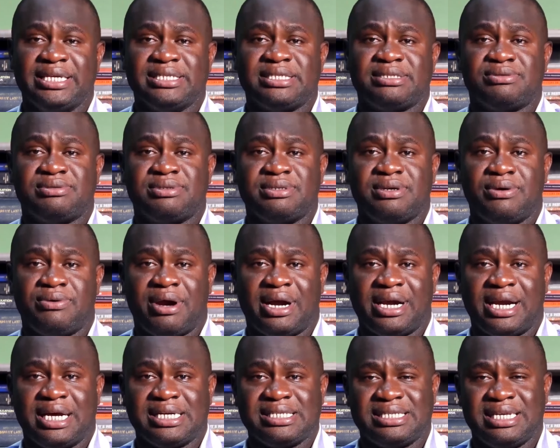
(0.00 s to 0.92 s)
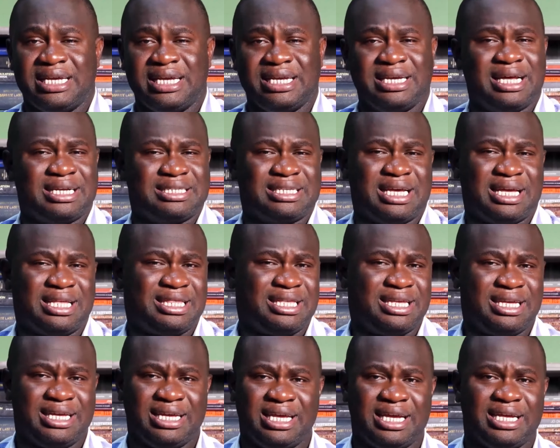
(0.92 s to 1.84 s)
is rather saying that I
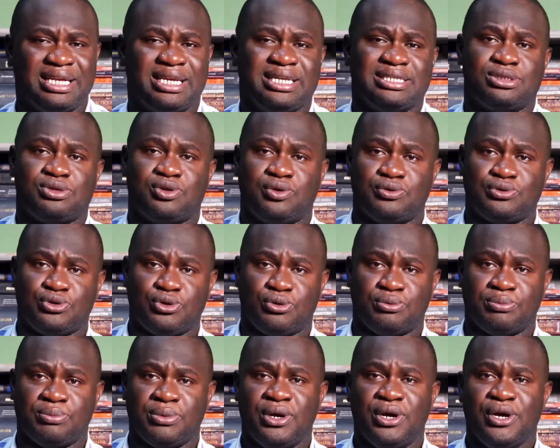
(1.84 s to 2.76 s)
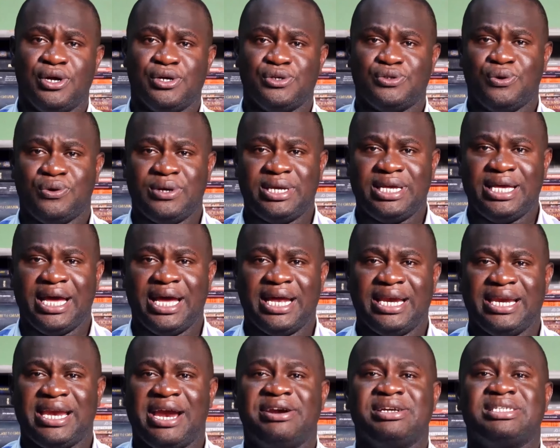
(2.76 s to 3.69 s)
think it is Tom Tom. So here
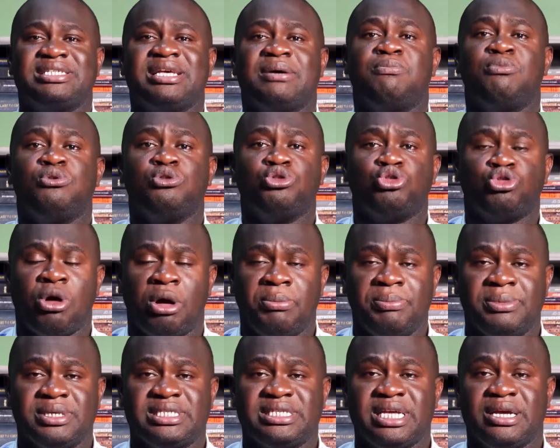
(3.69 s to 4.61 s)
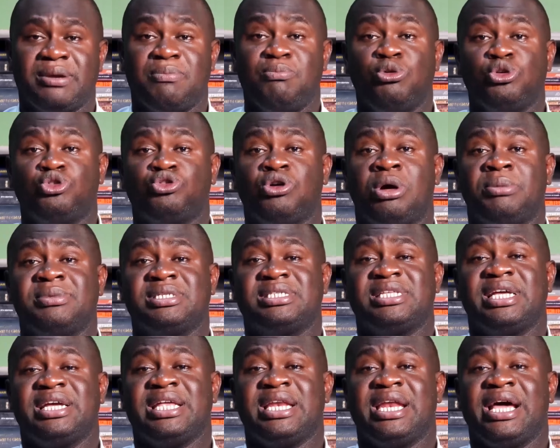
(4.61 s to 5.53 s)
there is a mutual mistake. Mutual
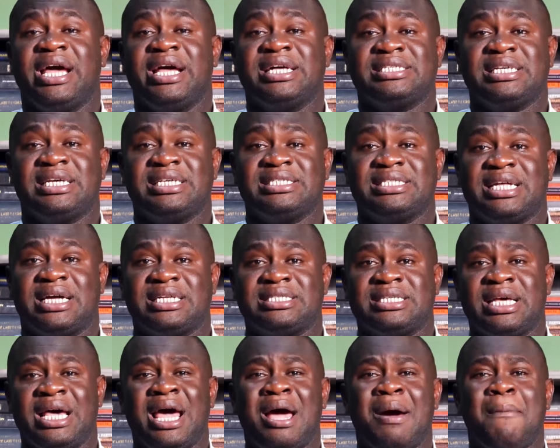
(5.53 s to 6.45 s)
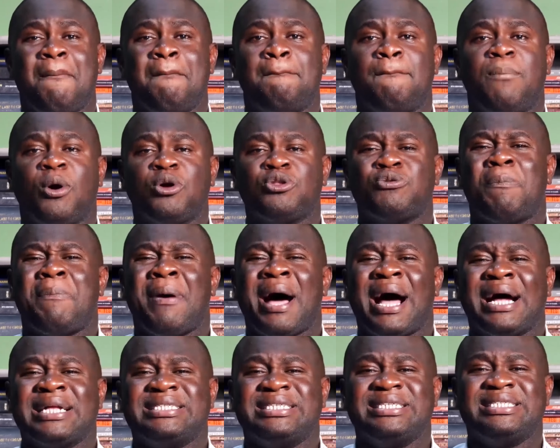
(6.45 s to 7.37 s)
mistake in the essence that both
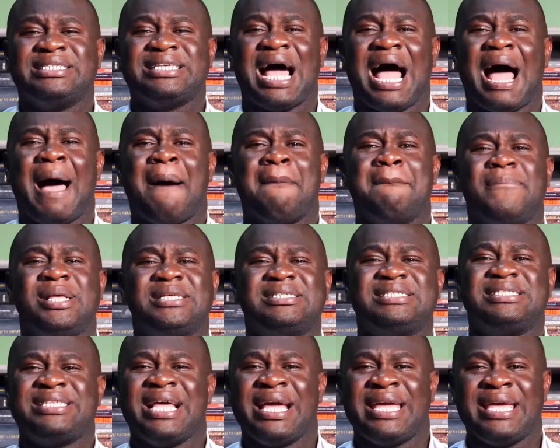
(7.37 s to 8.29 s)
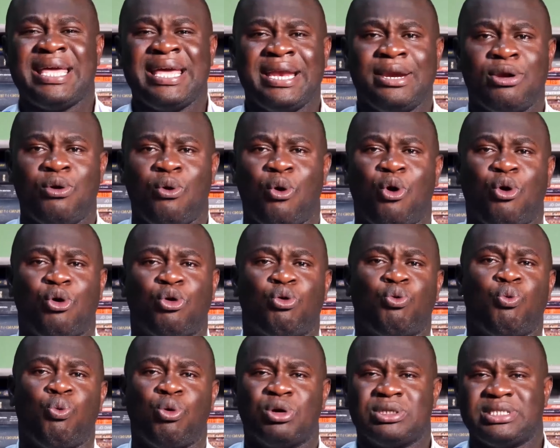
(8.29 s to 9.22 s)
parties are mistaken
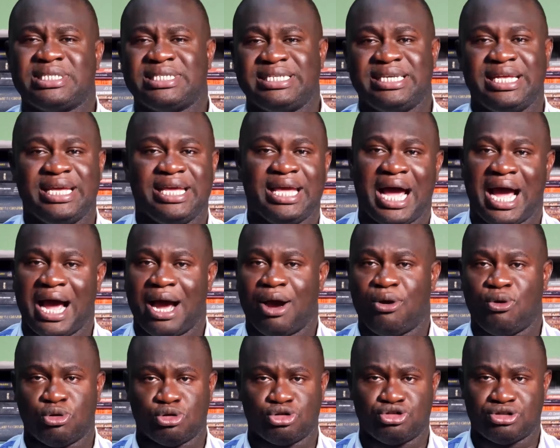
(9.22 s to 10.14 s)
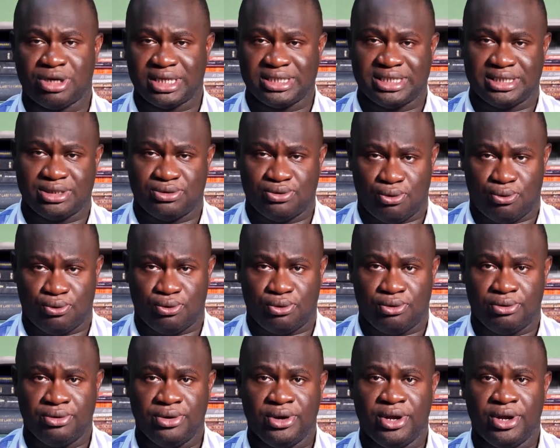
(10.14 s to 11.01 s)
on what they are contracting on.